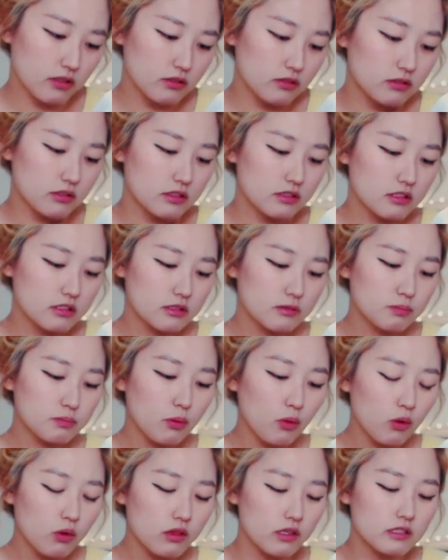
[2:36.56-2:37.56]
Oh, so this
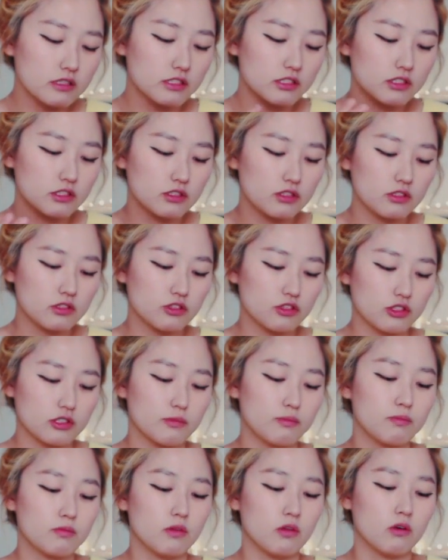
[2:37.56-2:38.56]
is boneless
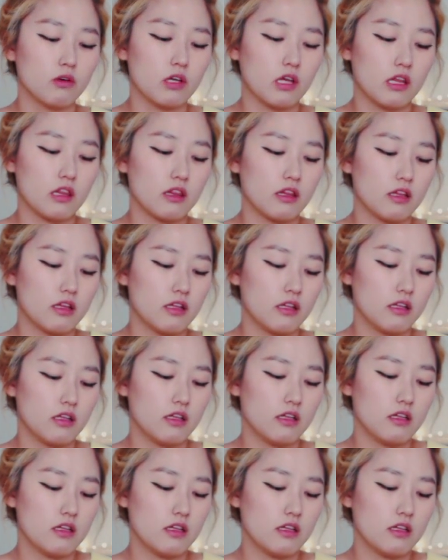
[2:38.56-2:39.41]
strip loin.